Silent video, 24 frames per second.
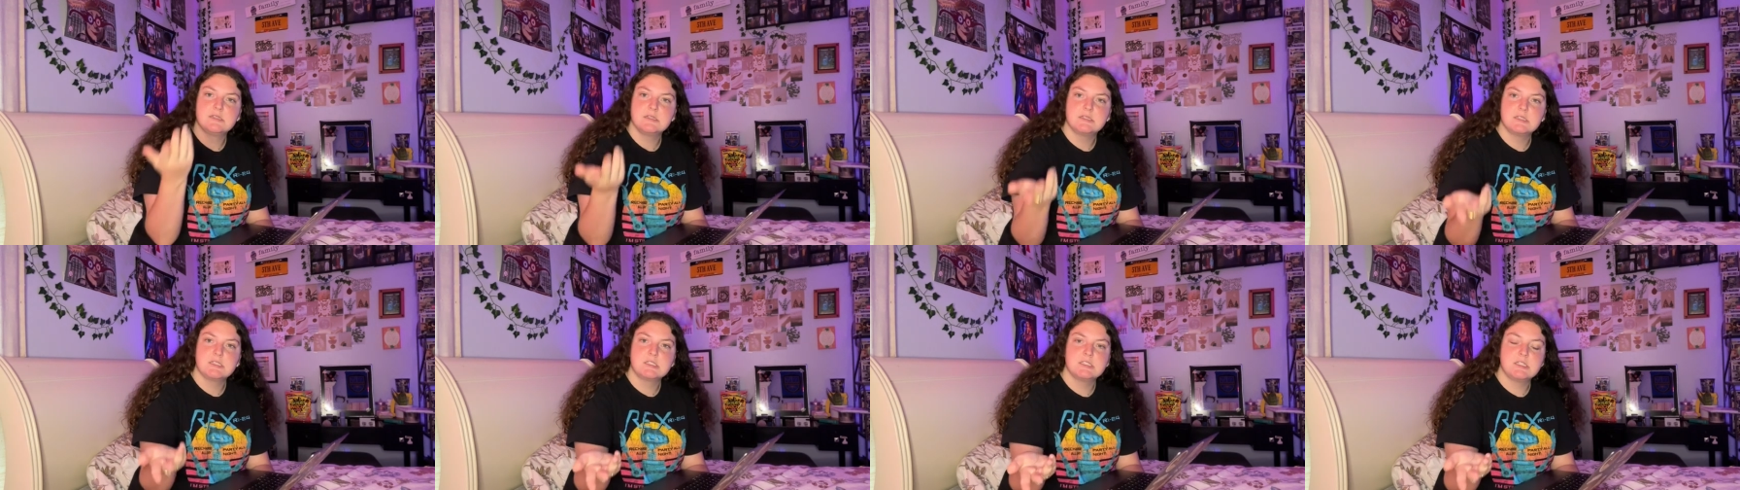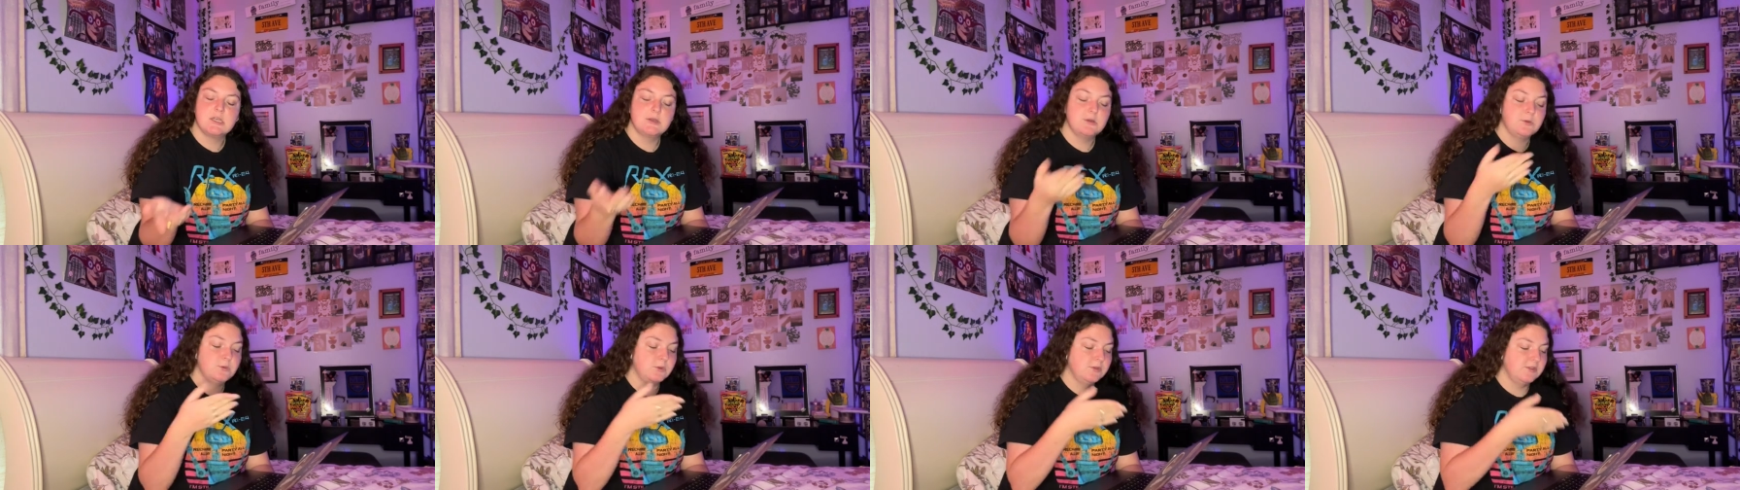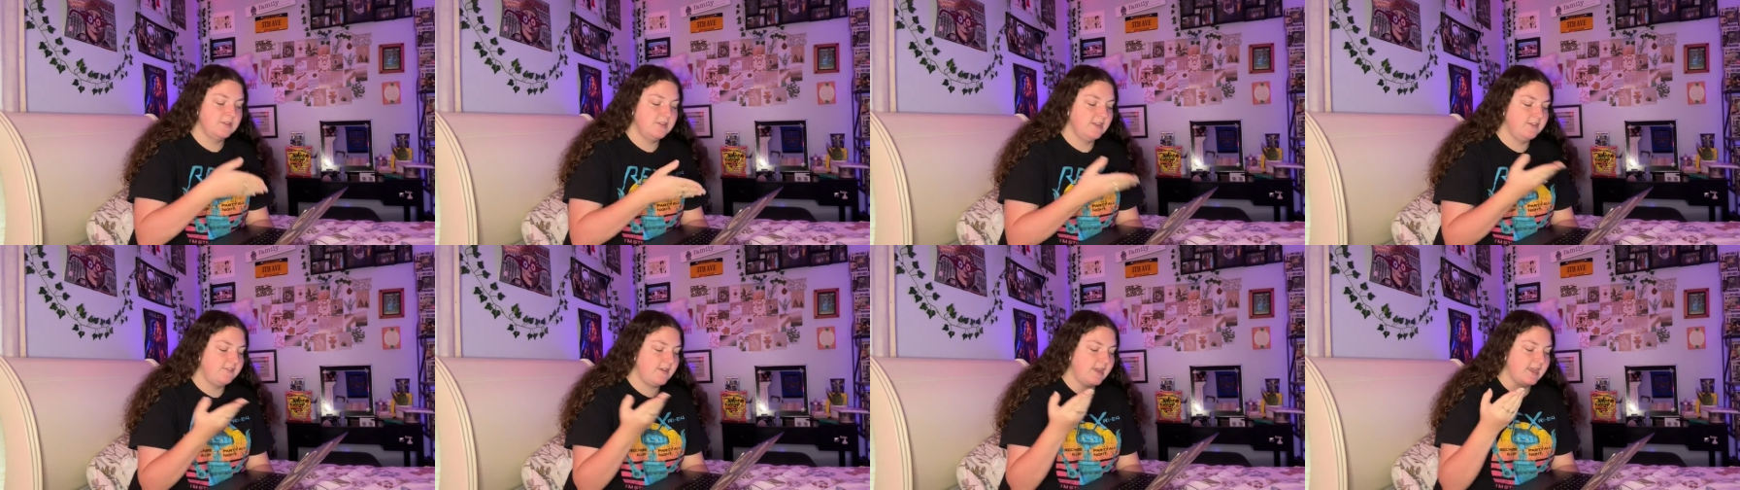So we'll
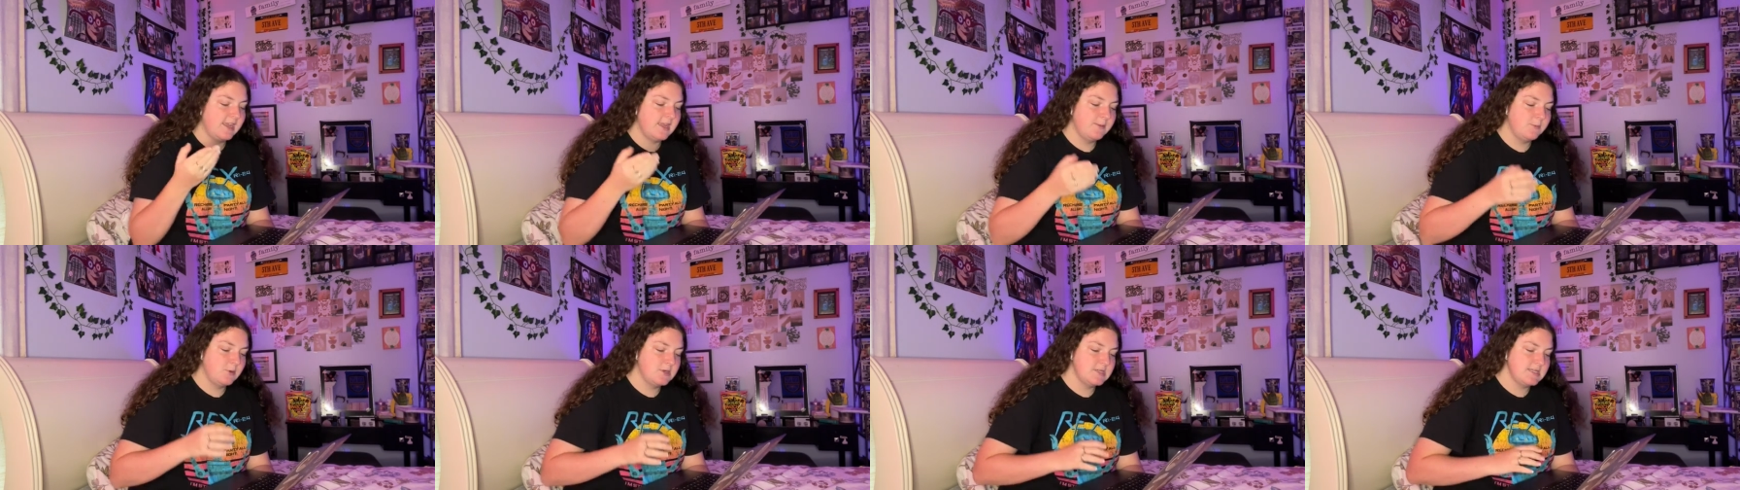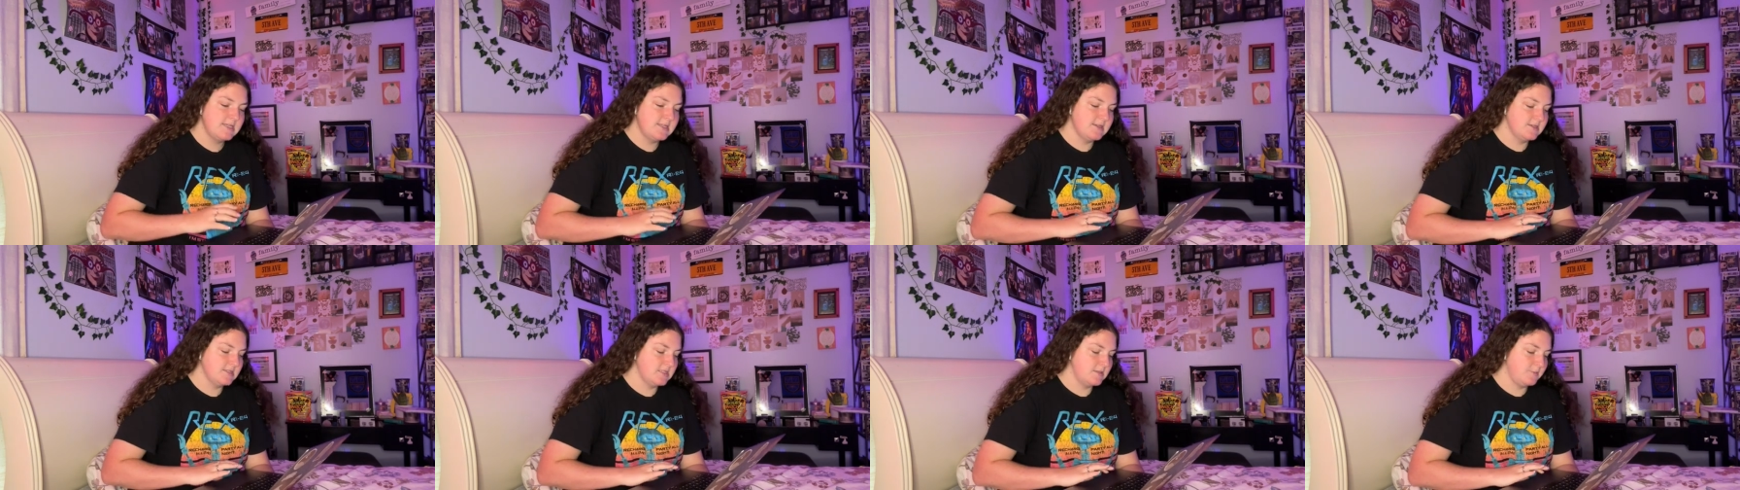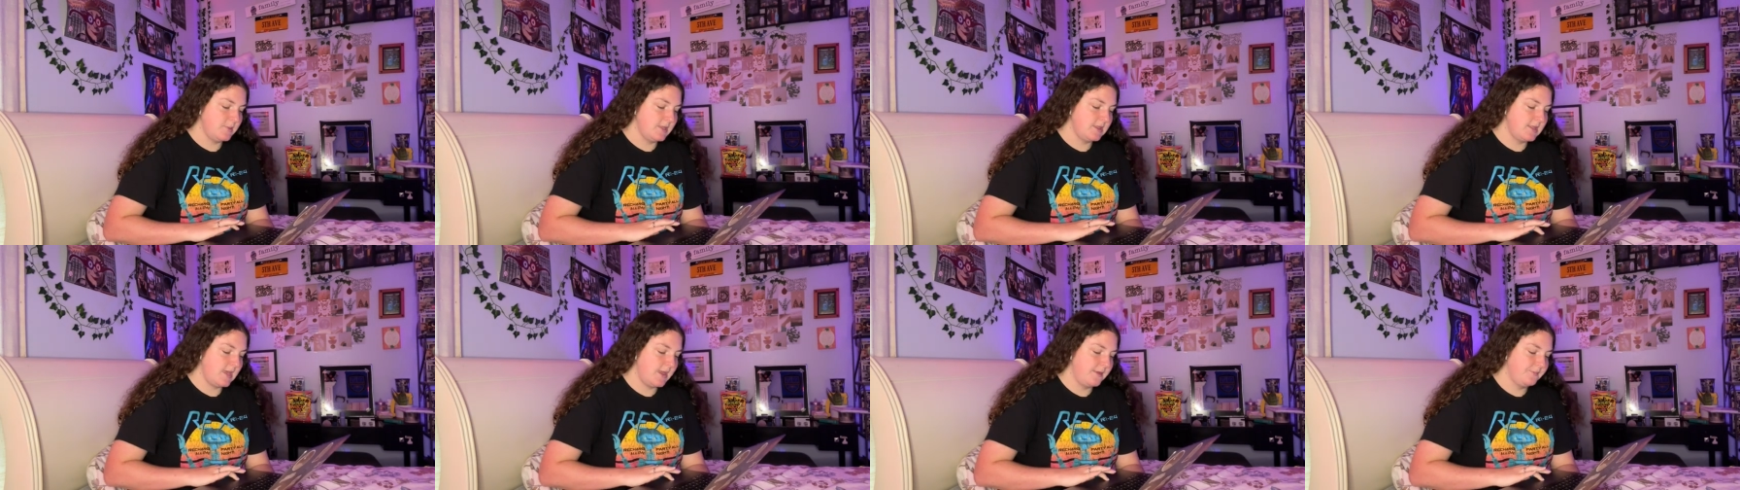see if I can get more details
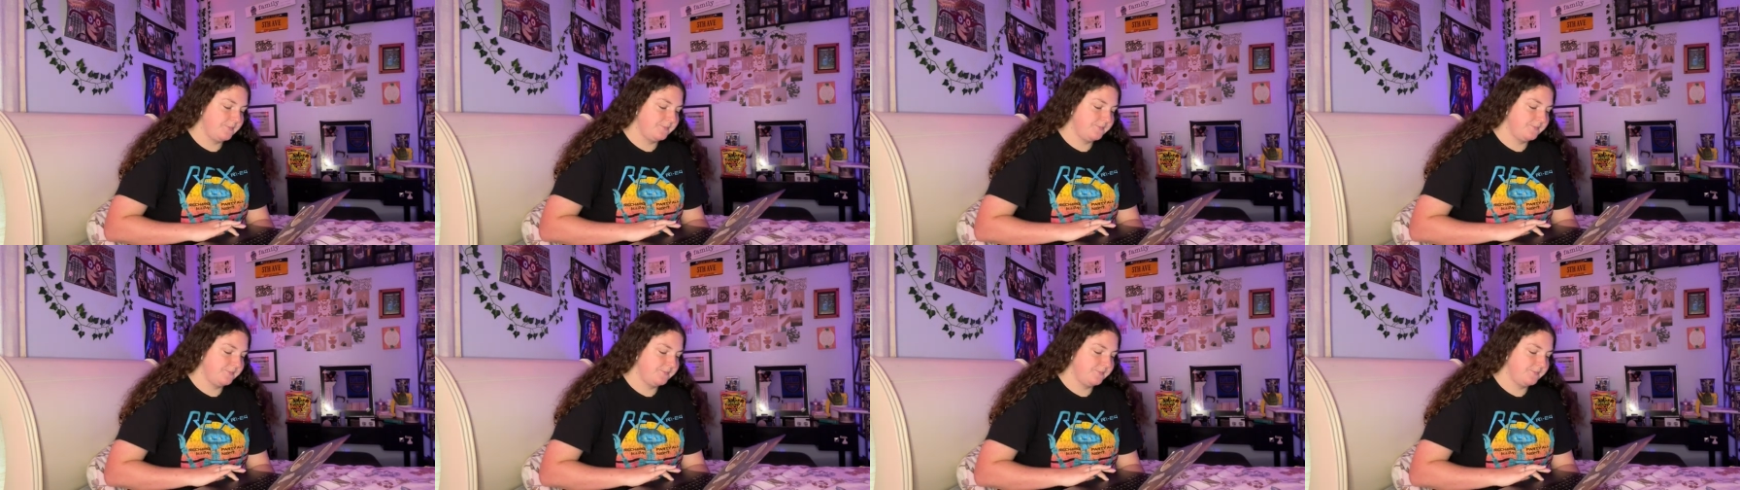about that.